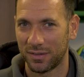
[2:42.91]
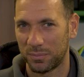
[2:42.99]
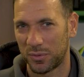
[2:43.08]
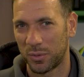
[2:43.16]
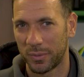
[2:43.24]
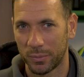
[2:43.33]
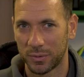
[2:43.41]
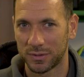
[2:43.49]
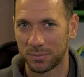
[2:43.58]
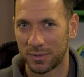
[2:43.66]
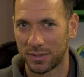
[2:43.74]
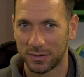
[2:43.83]
It probably
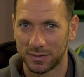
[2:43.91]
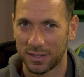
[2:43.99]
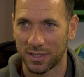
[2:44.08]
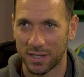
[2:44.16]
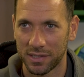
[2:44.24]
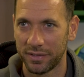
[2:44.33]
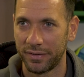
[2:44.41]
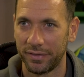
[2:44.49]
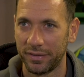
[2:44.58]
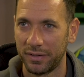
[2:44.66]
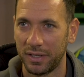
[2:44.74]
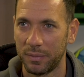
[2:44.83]
was my second year
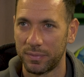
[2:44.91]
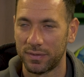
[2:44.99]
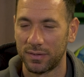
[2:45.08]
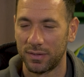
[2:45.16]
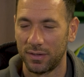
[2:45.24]
in Hibs.